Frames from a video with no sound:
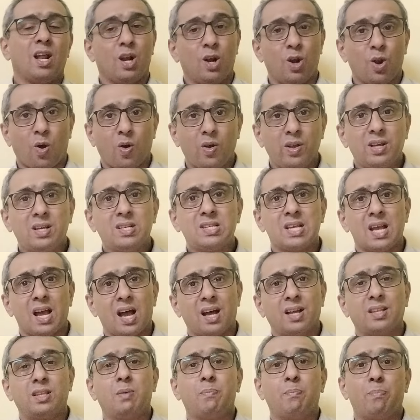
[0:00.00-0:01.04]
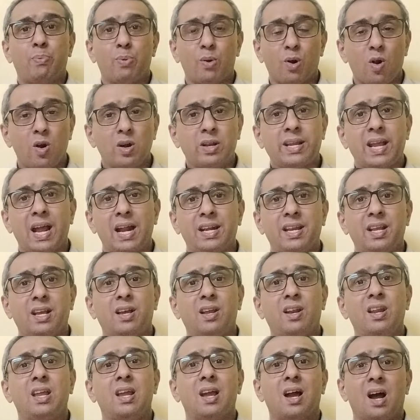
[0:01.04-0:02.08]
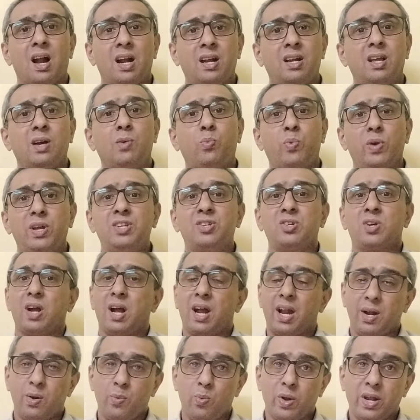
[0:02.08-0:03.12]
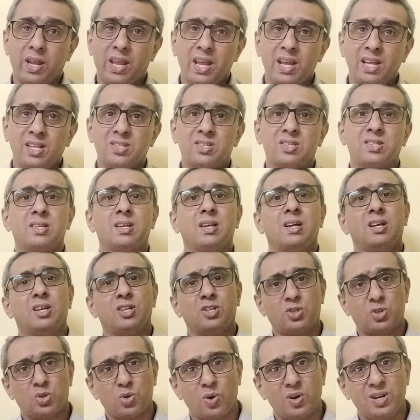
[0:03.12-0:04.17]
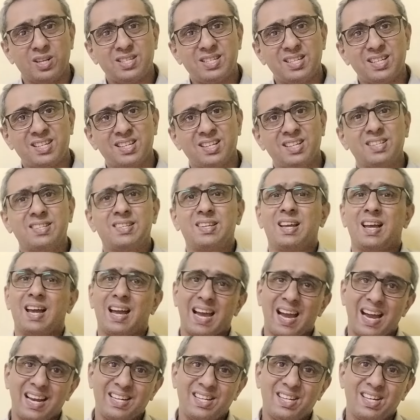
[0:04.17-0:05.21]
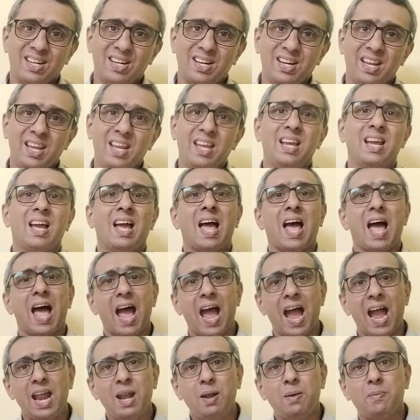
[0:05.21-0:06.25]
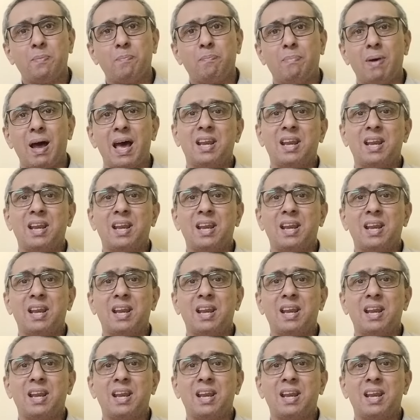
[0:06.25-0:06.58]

Lawyers are the broad category under which advocates, solicitors, attorney and